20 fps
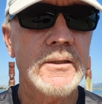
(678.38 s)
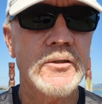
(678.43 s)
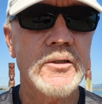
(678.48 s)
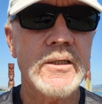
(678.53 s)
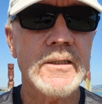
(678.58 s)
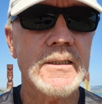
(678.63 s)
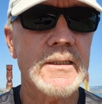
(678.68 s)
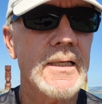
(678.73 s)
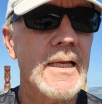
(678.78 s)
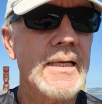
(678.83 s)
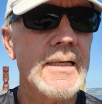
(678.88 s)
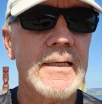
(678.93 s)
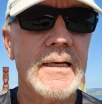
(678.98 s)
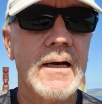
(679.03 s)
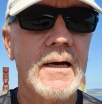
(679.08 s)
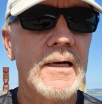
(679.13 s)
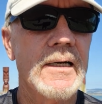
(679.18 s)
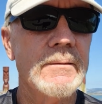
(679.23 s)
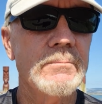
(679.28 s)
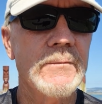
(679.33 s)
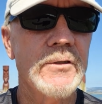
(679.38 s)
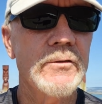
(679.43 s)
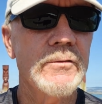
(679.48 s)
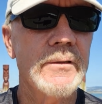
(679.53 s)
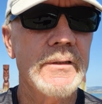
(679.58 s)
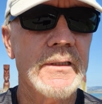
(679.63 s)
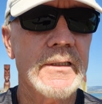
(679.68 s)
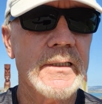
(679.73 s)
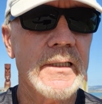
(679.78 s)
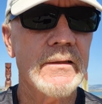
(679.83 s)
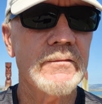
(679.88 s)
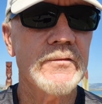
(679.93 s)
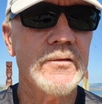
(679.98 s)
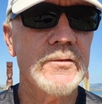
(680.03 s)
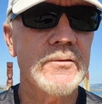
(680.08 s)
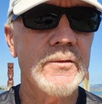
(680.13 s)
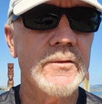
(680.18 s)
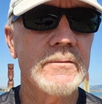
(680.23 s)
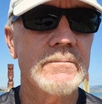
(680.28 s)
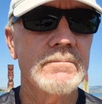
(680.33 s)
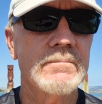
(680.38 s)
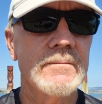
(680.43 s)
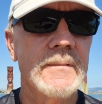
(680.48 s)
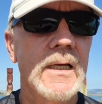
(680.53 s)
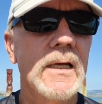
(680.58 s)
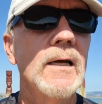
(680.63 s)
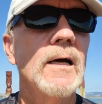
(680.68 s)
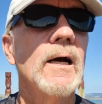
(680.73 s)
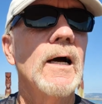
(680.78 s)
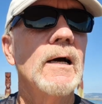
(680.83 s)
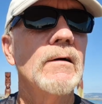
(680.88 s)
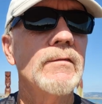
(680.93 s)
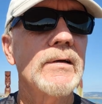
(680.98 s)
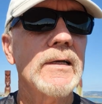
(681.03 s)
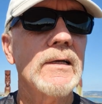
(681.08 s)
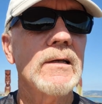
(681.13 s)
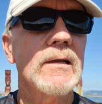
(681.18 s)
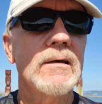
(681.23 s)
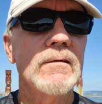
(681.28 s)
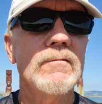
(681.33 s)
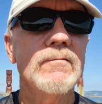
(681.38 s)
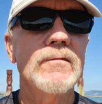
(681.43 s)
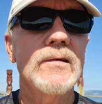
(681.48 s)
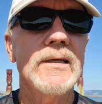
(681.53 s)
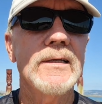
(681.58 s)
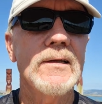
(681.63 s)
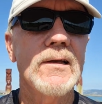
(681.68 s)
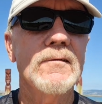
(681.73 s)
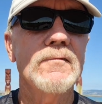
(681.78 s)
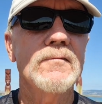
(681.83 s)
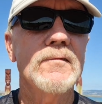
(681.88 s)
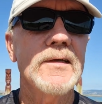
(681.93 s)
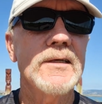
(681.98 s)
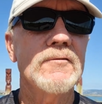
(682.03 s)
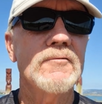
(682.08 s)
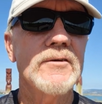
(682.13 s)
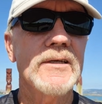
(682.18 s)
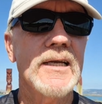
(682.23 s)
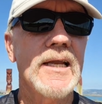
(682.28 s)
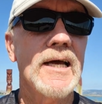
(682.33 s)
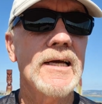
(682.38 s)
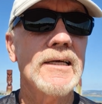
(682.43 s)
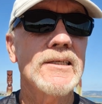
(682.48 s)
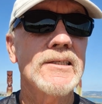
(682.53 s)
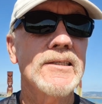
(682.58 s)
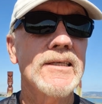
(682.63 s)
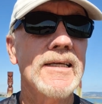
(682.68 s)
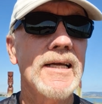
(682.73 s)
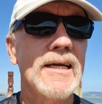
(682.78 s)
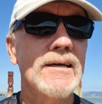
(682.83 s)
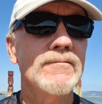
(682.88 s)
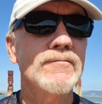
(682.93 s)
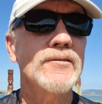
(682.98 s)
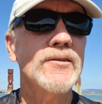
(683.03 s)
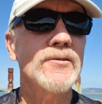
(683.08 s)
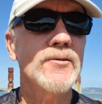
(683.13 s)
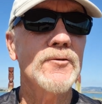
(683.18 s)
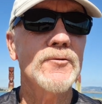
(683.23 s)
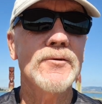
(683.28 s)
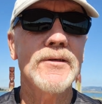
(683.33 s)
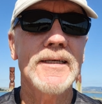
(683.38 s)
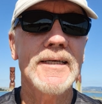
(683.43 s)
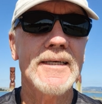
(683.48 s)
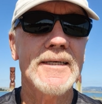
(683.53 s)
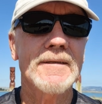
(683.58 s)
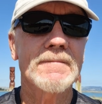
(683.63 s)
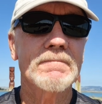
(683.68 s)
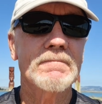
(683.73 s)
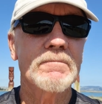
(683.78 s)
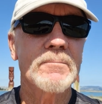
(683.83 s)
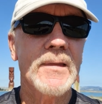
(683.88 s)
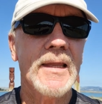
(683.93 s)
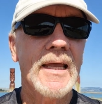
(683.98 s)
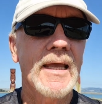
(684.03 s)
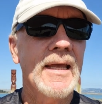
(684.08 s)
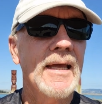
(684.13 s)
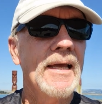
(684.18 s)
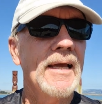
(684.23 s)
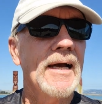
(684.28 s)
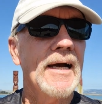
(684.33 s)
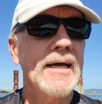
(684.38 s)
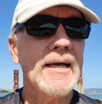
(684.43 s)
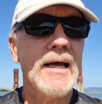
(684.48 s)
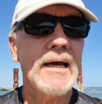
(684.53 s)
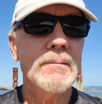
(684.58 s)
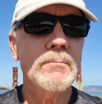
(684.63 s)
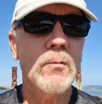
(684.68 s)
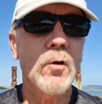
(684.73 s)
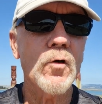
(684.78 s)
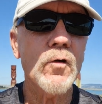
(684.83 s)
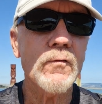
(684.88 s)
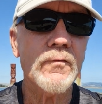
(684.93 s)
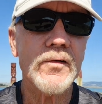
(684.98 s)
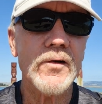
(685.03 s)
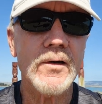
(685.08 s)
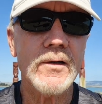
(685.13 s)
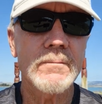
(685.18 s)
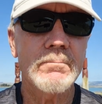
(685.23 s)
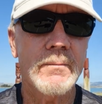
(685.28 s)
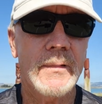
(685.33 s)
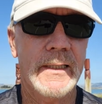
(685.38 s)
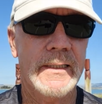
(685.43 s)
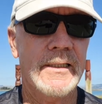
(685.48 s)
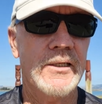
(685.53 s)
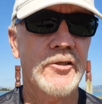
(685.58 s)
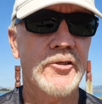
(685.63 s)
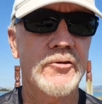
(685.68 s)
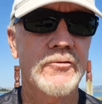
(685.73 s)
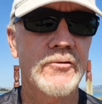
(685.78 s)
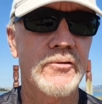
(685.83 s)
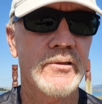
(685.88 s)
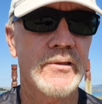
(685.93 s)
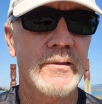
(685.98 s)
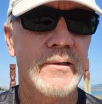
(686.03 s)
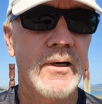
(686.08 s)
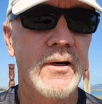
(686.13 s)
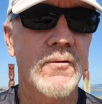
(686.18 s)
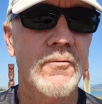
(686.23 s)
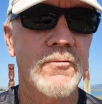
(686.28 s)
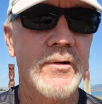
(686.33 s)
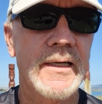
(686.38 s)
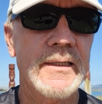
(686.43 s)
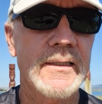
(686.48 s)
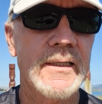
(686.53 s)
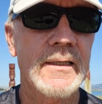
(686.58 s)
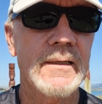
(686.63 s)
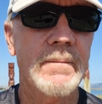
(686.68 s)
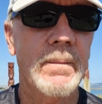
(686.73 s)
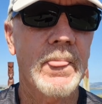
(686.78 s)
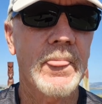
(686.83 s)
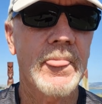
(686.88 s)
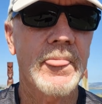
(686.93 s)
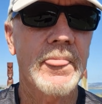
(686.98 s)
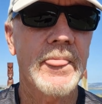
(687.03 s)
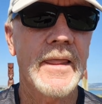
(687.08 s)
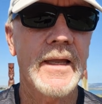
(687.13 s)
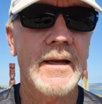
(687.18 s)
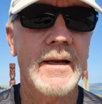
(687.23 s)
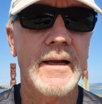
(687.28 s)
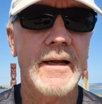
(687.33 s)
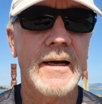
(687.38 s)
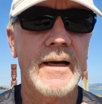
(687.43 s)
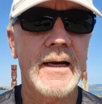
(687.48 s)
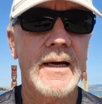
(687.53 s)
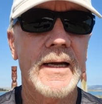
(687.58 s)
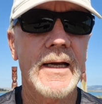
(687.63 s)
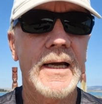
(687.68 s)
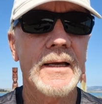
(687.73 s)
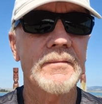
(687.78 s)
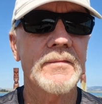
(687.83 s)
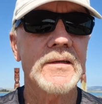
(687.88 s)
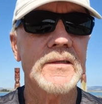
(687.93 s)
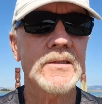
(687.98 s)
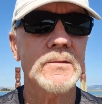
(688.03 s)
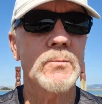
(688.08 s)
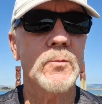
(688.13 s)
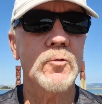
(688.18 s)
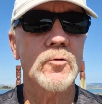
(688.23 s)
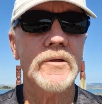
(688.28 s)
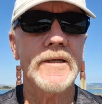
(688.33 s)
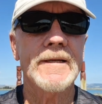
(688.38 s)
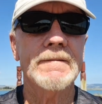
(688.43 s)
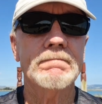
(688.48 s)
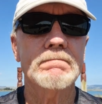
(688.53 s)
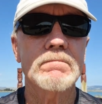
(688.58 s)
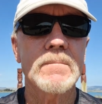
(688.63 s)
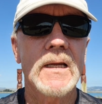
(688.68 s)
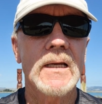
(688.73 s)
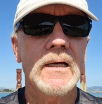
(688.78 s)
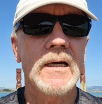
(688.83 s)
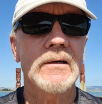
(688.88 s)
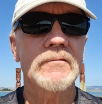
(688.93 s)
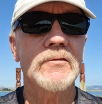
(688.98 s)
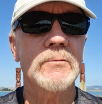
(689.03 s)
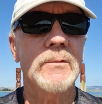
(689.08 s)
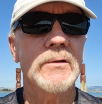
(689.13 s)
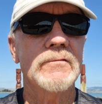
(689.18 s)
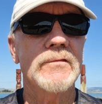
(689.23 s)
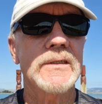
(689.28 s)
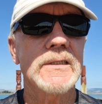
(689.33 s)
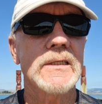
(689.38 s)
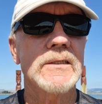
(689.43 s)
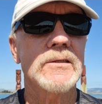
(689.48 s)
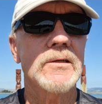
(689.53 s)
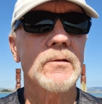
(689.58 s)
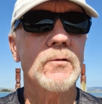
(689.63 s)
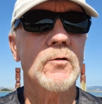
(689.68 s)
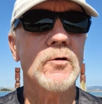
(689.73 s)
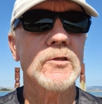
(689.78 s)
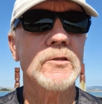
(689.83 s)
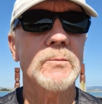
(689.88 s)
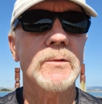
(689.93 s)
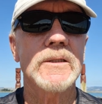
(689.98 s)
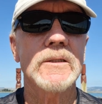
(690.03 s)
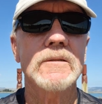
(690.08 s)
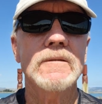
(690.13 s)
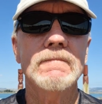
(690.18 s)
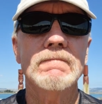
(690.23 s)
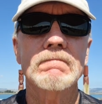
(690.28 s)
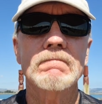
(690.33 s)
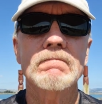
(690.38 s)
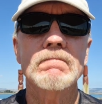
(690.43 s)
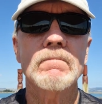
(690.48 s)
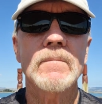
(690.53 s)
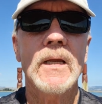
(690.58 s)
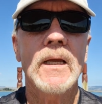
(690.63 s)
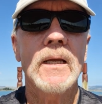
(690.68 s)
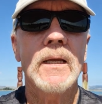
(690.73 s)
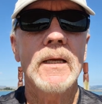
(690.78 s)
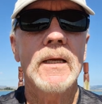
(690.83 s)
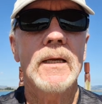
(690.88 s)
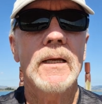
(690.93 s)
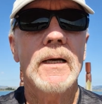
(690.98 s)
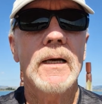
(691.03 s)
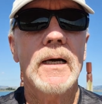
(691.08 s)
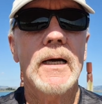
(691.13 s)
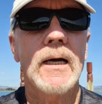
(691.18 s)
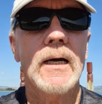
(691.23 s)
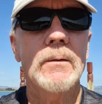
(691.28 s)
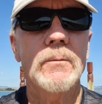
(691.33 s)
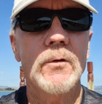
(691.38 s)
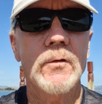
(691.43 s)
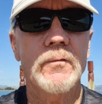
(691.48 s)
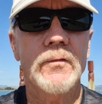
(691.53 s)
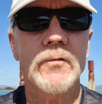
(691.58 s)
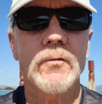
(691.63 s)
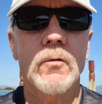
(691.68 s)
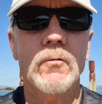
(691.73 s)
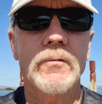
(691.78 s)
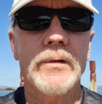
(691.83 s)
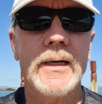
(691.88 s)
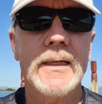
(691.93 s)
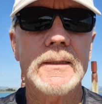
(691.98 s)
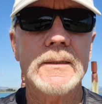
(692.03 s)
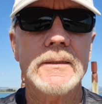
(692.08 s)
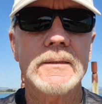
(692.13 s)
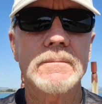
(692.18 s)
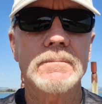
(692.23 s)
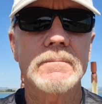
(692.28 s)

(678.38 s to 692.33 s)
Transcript: Just like I'm doing this afternoon. Having a lovely, lovely, relaxing afternoon here. And I'm over my issues already that I had this morning after my visit to the hospital. I'm over all that.